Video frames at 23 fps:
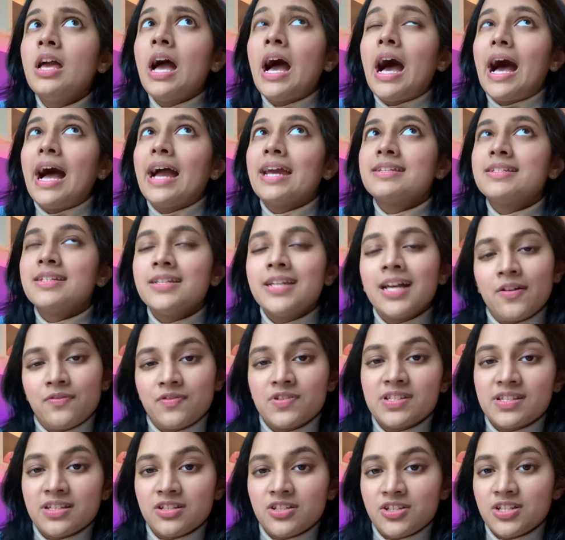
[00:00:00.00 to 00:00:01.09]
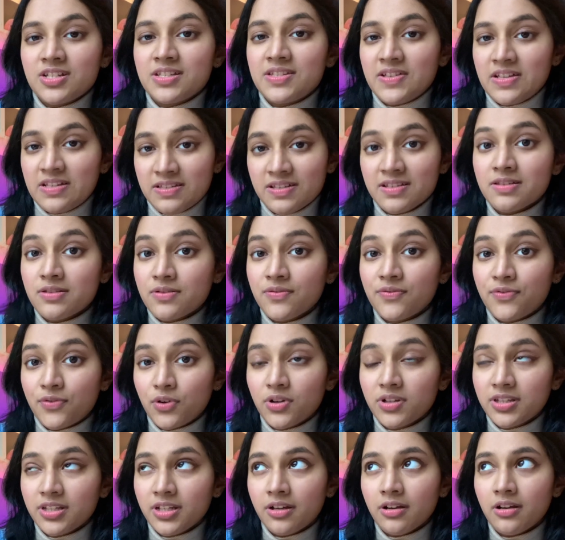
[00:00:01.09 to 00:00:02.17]
I did have to sit GCSEs in
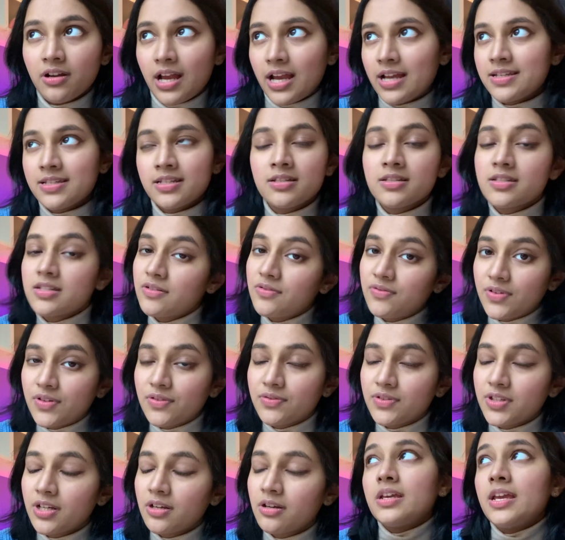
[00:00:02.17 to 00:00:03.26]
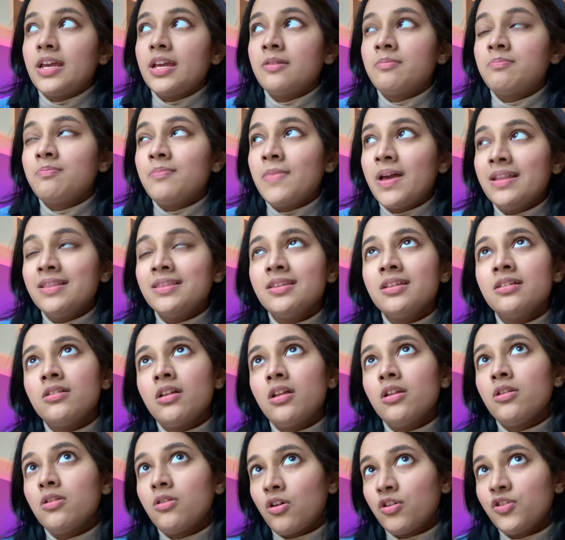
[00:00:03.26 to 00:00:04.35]
fourth year. I didn't in fifth year. It meant that a
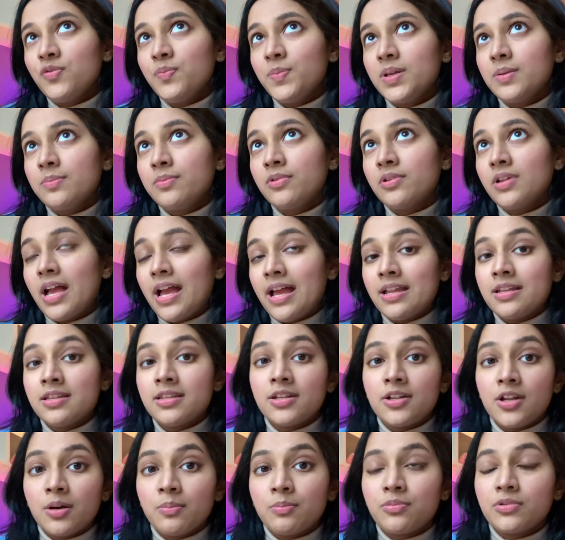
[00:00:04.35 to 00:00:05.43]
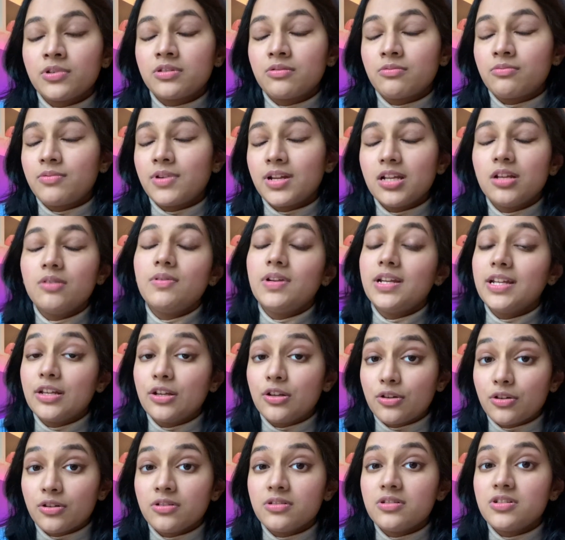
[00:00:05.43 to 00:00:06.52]
lot of people ended up with really, really
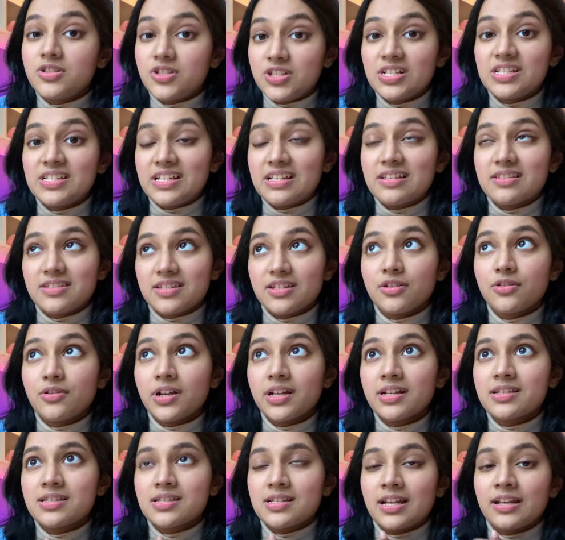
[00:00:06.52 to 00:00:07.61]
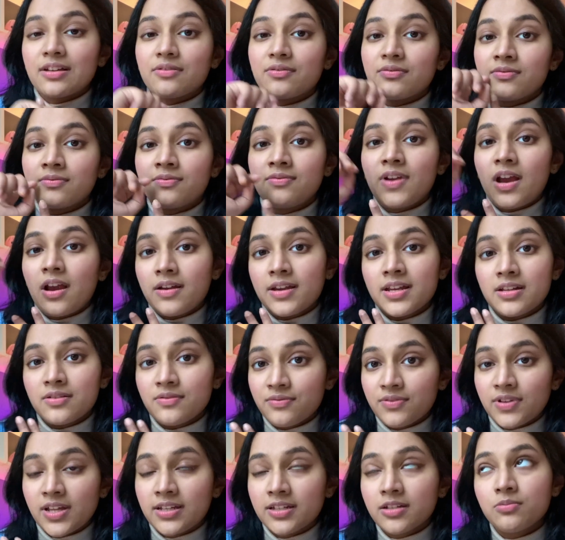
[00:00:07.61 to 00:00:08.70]
good GCSE grades, like very
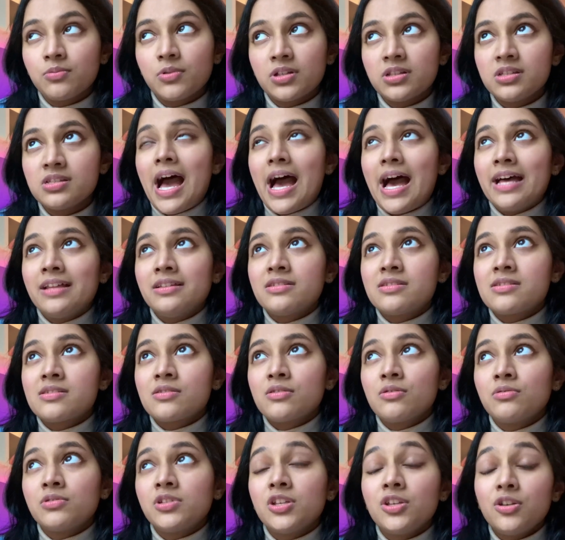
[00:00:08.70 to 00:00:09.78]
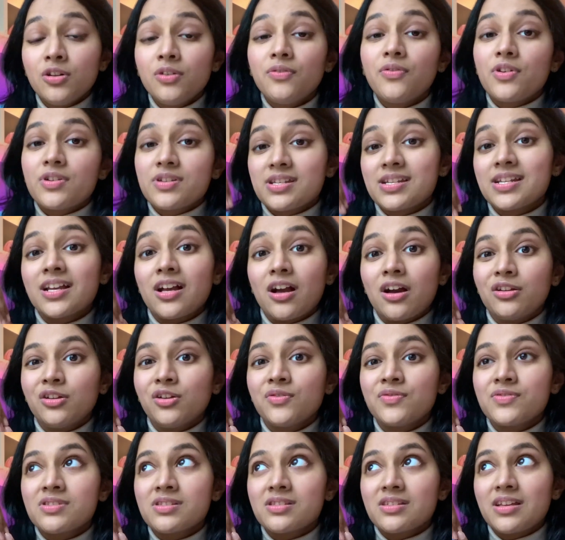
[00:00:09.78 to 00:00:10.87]
inflated ones. And so the university
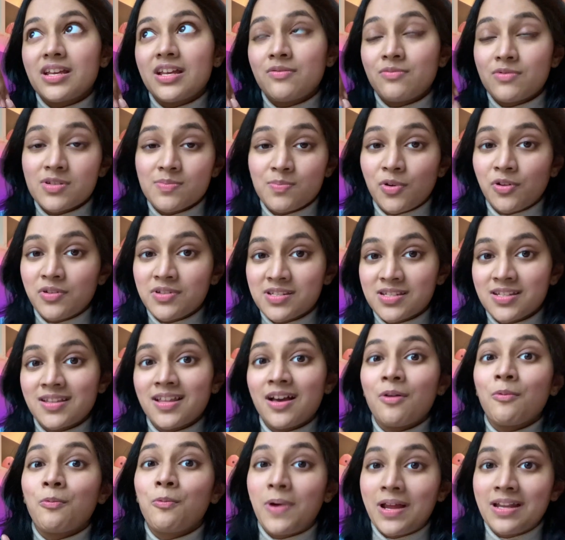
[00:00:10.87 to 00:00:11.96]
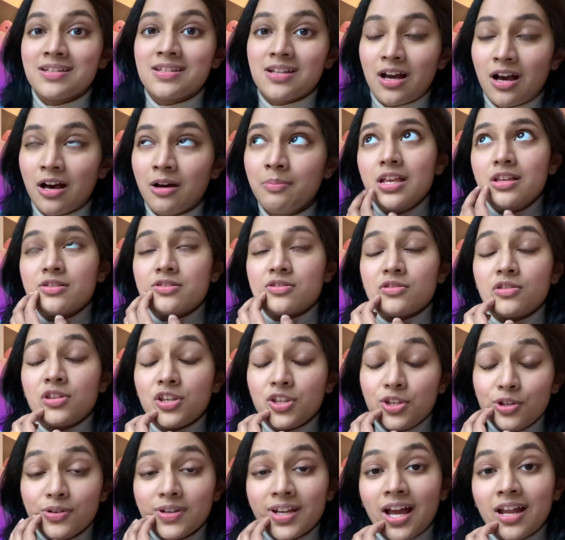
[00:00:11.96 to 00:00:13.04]
cutoffs in response to that went up. So the
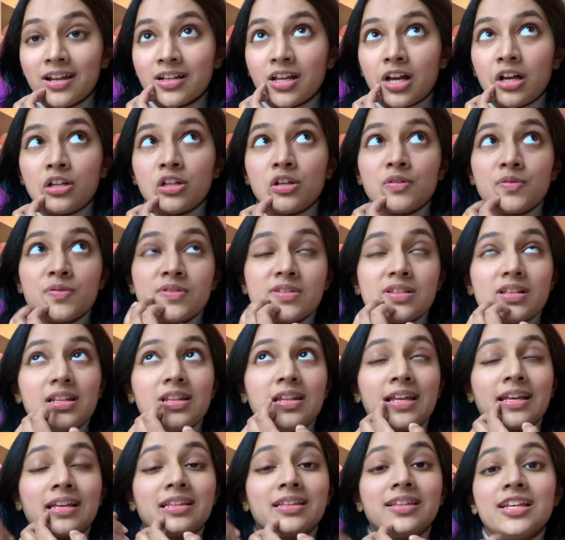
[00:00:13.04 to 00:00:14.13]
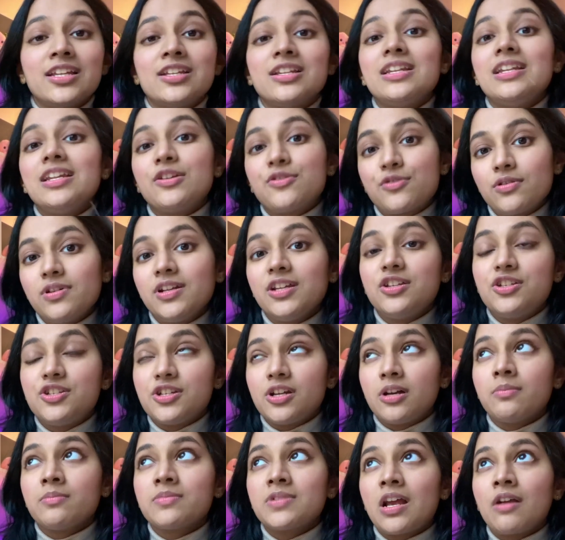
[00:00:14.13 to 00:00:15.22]
UCAT cutoffs, like they literally jumped.